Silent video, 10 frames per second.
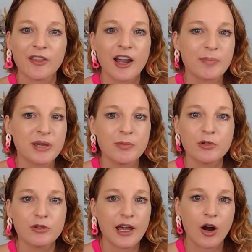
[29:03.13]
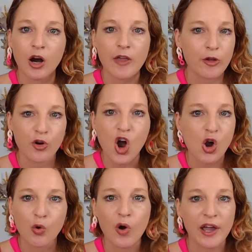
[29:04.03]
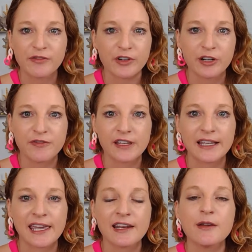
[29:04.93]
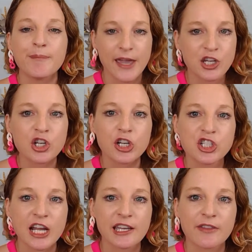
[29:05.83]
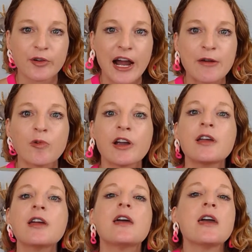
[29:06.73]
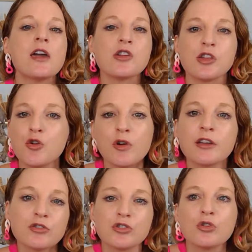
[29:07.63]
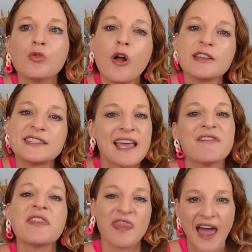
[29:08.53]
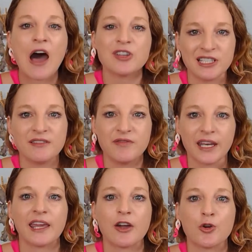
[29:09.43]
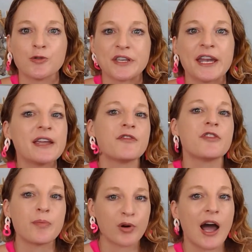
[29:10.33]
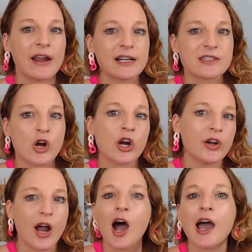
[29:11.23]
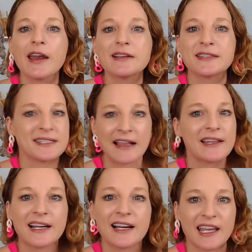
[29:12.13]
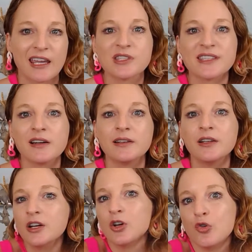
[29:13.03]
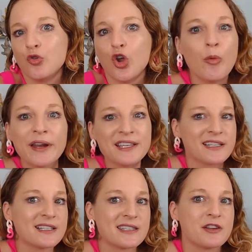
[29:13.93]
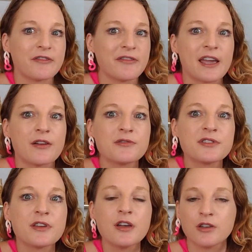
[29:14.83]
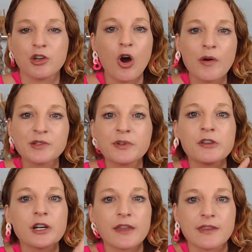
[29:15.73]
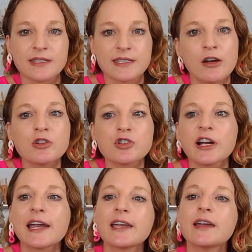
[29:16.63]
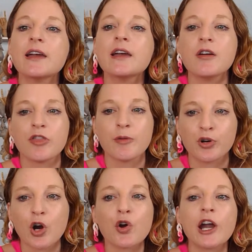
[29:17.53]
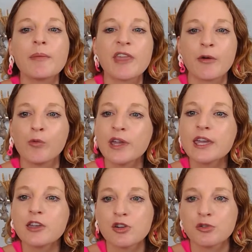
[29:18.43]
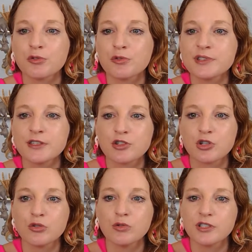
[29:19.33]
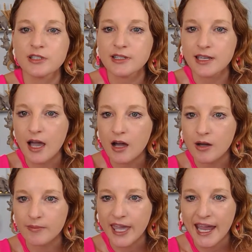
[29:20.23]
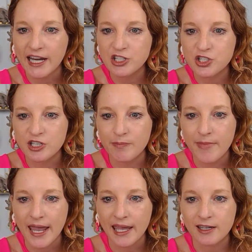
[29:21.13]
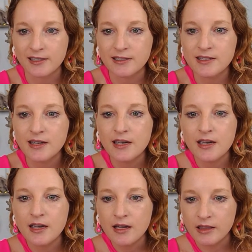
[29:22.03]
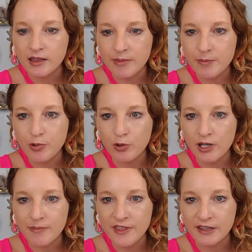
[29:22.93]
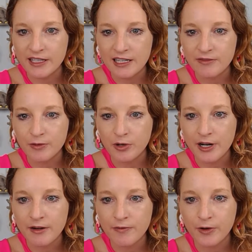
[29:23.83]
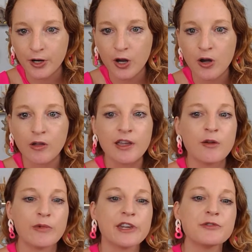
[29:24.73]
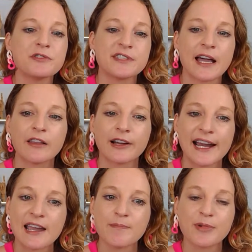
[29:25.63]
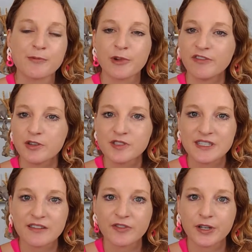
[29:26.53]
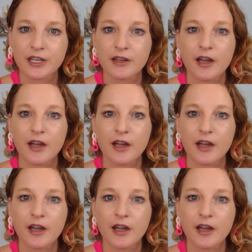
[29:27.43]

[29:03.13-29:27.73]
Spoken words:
A lot of people are on the wrong one for affiliate. Make sure you're checking the right one. You can do 7,000 videos. And if the products are not selling on Amazon, nobody's going to see your videos. You always want to look at the sales rank, the program that we use to gauge demand. Let me pull up the link for it for y'all. We use SellerAmp. We've used it for